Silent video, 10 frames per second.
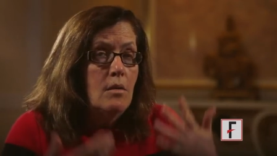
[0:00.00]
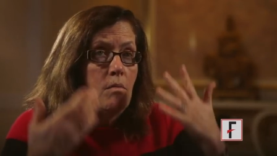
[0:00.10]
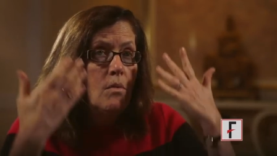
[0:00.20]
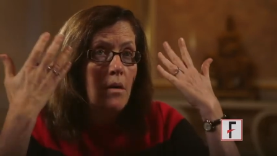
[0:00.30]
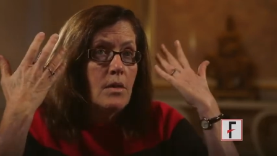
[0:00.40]

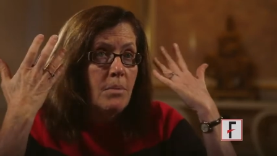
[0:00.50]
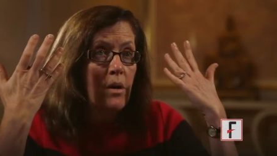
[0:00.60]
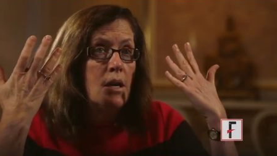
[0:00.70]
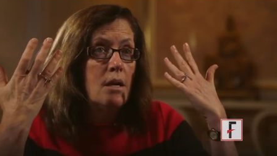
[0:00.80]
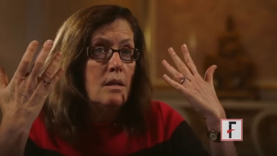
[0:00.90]
where the
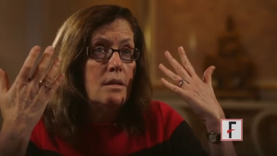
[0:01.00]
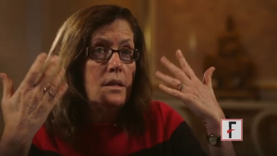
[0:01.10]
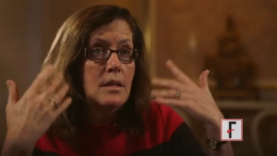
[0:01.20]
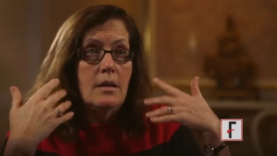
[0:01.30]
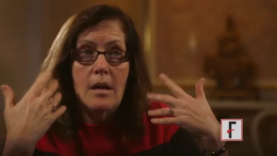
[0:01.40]
brain,
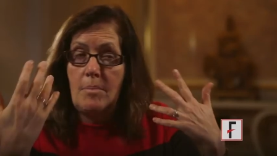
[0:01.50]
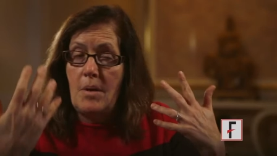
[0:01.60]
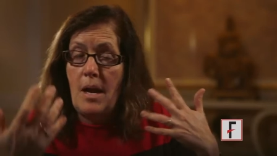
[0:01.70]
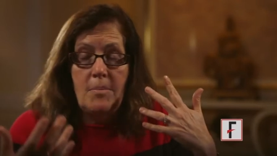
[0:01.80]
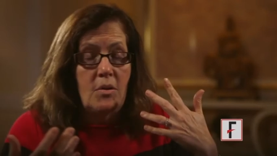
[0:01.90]
the
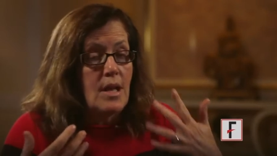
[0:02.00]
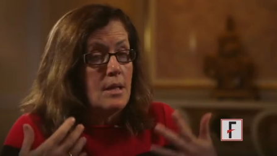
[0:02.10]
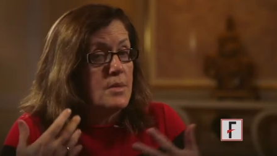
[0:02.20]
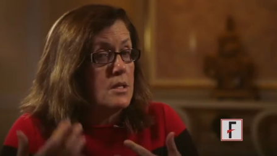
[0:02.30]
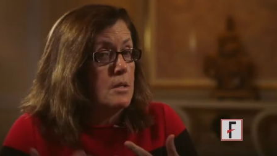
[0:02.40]

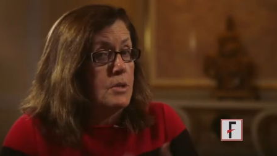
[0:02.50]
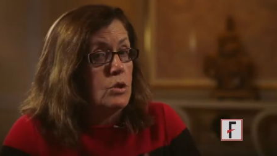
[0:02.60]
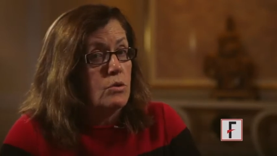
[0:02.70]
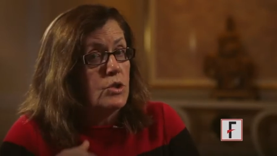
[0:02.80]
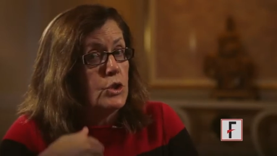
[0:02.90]
hypothalamus, and the
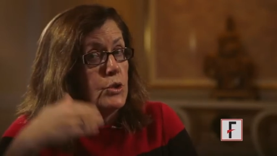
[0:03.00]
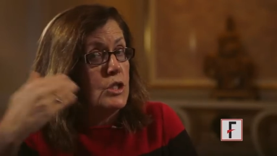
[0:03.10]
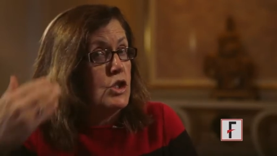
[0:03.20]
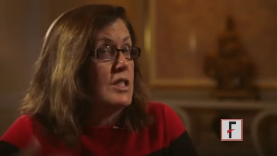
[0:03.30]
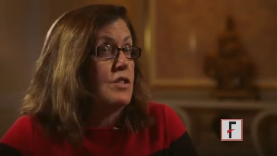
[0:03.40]
pituitary
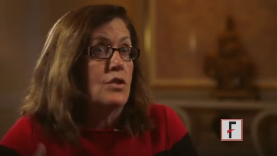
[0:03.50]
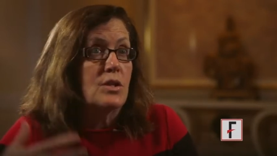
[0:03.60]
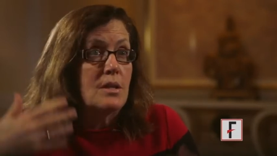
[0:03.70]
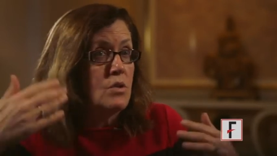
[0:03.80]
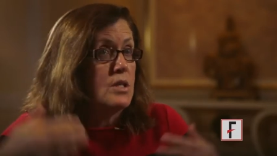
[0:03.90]
just for
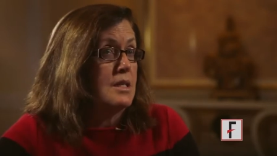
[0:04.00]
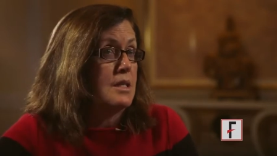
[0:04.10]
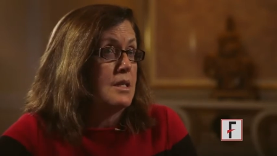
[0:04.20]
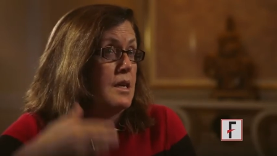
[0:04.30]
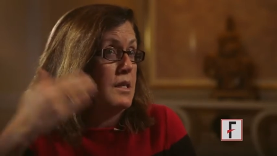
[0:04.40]
some reason
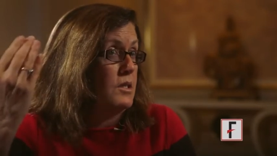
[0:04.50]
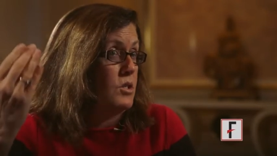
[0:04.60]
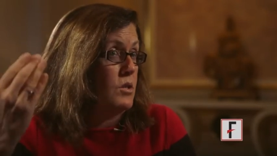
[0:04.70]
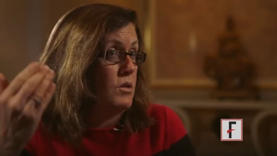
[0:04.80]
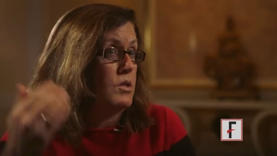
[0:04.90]
decide to
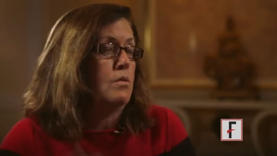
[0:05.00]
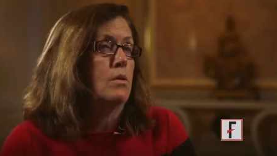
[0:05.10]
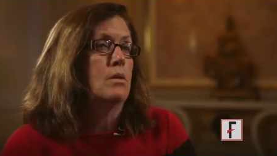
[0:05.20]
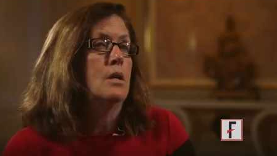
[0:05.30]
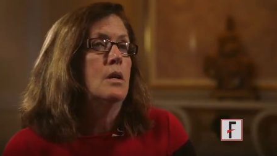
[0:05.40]
start too
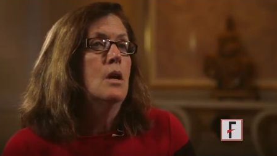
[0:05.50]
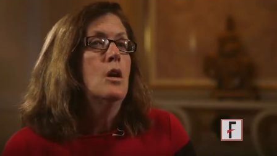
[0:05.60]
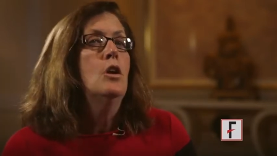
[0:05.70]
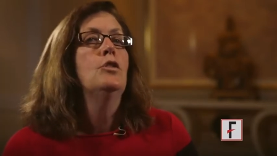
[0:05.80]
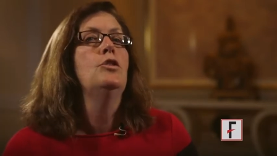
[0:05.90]
early.
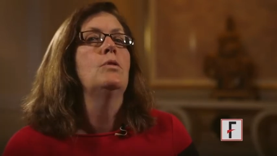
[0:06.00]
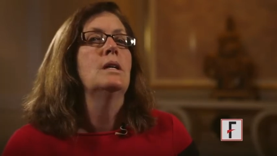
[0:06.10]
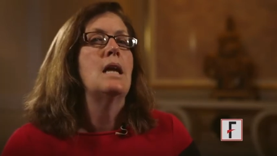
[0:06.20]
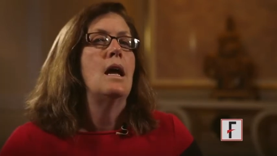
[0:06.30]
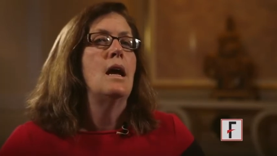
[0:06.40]
You
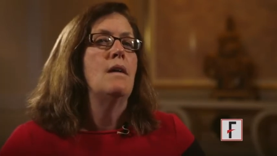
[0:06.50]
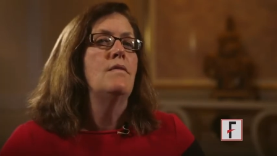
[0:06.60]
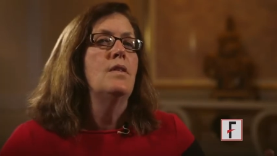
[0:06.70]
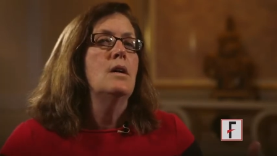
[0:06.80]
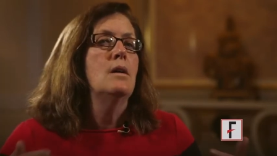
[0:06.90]
can have
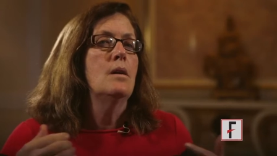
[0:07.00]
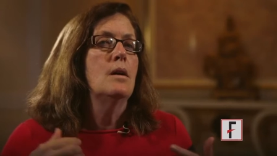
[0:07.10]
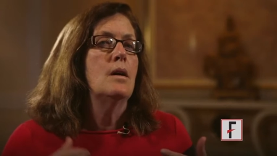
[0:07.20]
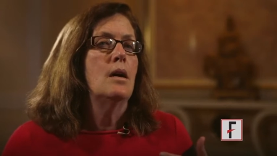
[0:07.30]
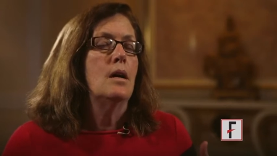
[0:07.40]

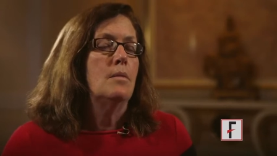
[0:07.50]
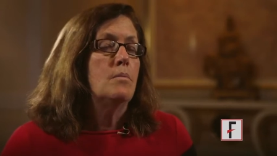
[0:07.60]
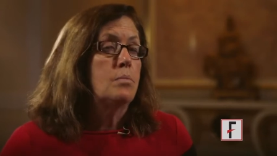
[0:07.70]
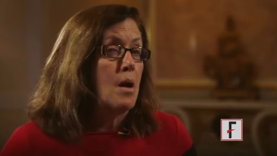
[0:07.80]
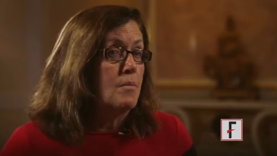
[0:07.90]
uh,
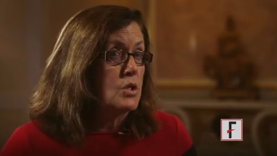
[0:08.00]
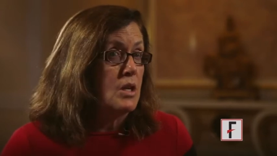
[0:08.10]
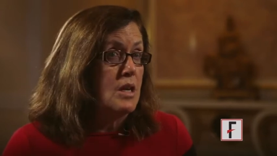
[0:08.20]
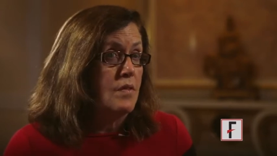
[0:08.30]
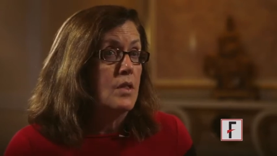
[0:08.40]
problems
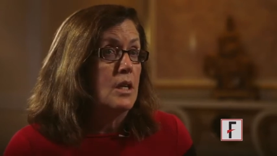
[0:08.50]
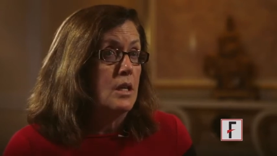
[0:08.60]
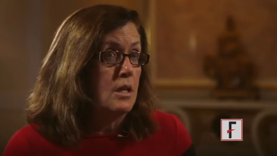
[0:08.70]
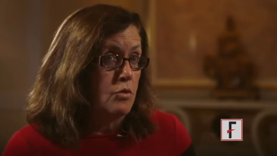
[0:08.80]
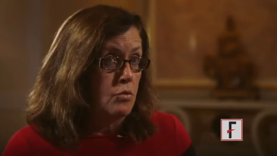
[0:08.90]
in
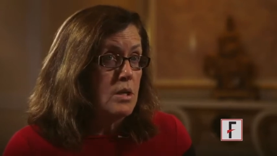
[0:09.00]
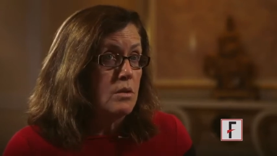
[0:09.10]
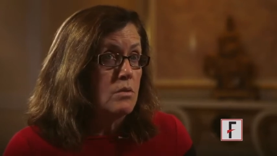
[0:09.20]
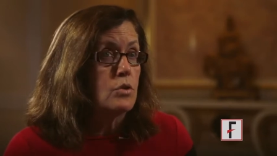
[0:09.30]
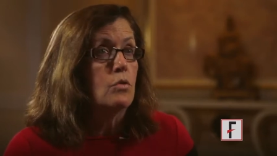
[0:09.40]
the
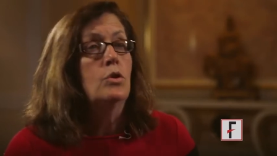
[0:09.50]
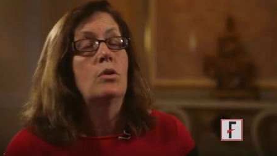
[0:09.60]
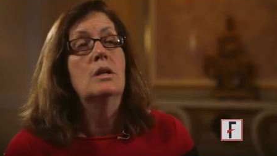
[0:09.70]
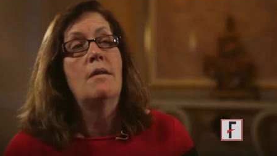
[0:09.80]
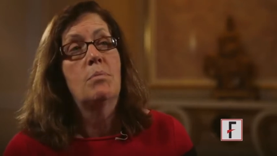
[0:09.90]
adrenals, or you
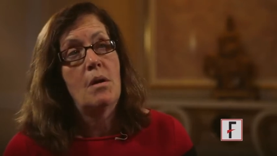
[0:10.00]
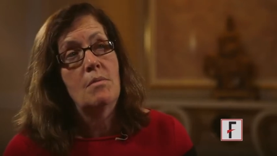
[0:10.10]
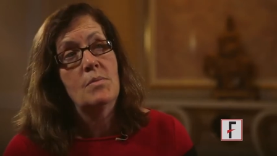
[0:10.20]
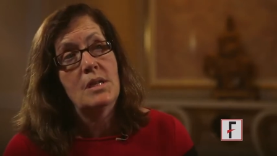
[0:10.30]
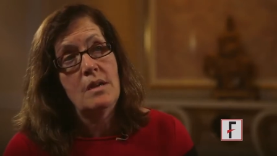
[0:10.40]
can have
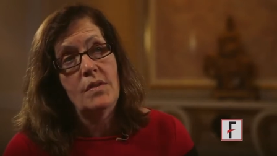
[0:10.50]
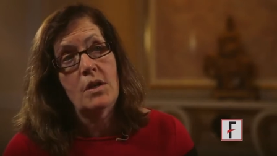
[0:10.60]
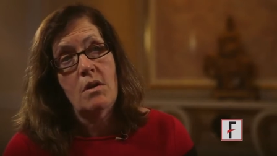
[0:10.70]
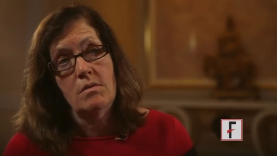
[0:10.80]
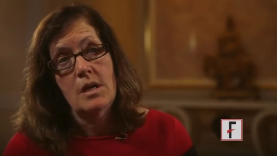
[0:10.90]
problems in the
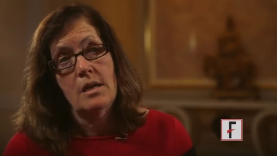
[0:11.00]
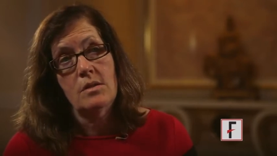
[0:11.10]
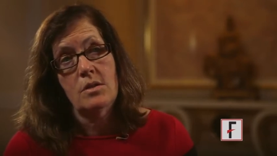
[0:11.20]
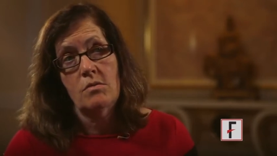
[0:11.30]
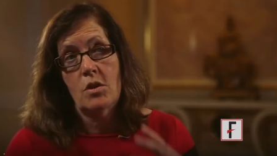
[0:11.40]

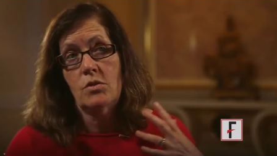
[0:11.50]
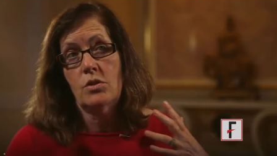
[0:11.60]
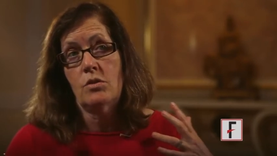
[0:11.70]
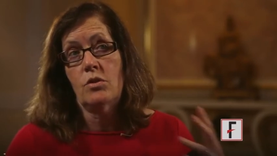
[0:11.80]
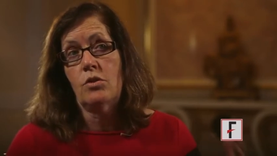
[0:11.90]
gonads. So
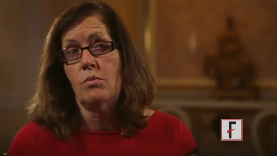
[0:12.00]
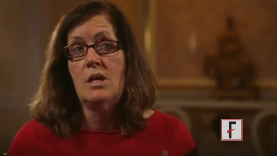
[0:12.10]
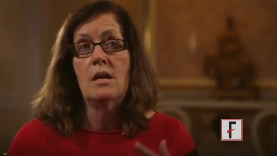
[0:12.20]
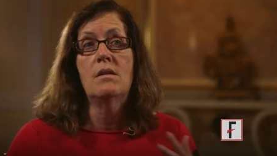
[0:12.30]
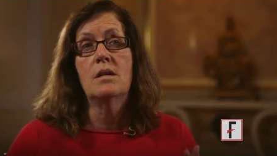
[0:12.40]
those are the
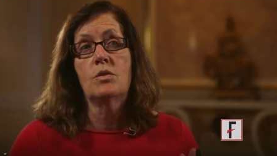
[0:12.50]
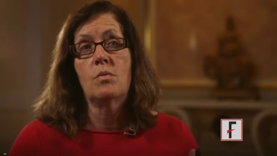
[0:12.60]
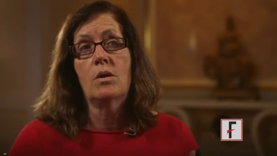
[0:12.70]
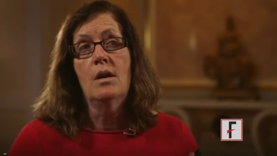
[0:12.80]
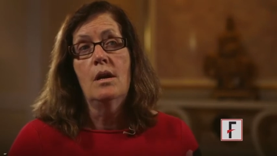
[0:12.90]
three areas
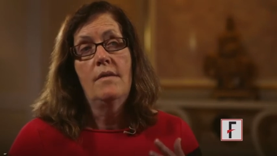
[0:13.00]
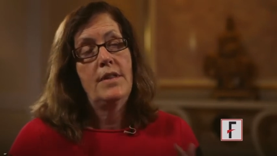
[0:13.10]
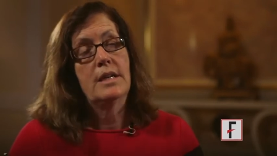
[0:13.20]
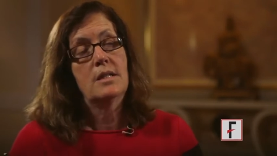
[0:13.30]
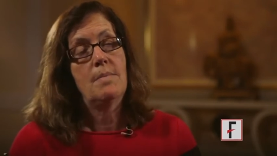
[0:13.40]
where
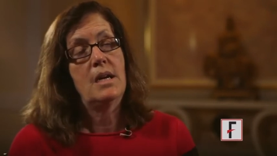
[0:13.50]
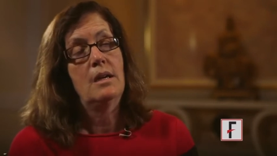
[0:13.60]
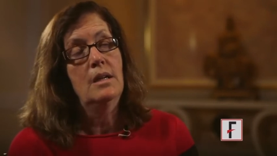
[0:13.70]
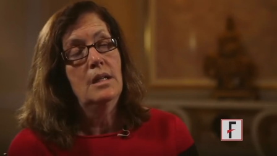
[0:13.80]
things may